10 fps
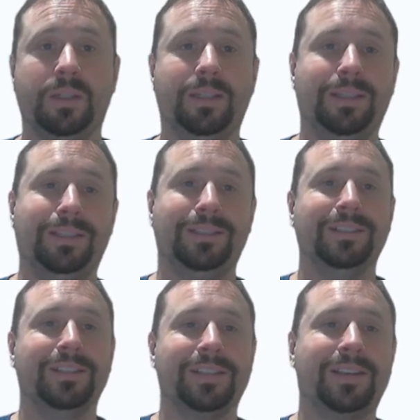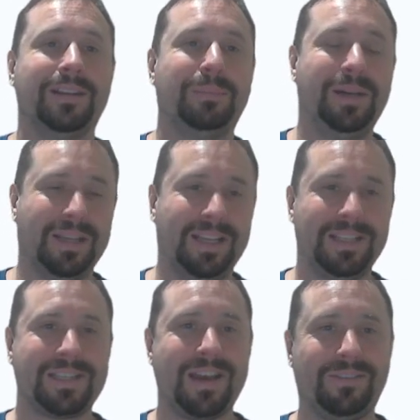But
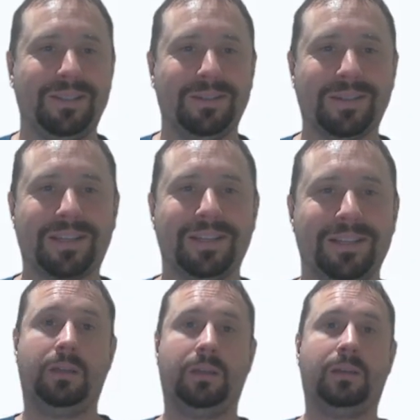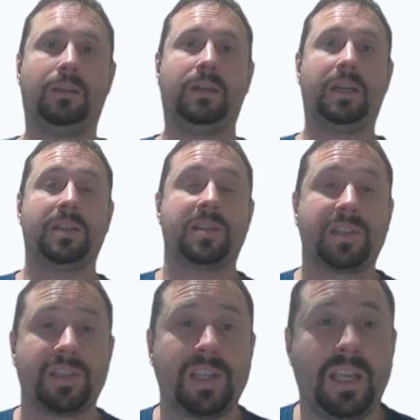let's have a look and
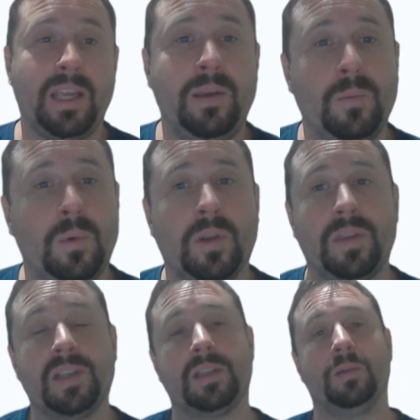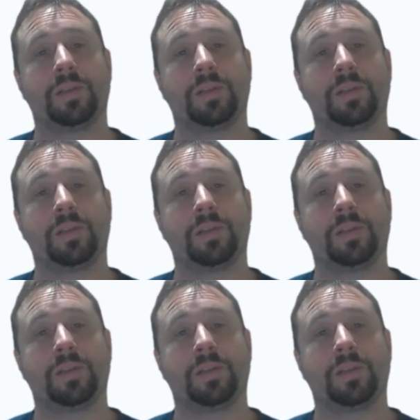see what this looks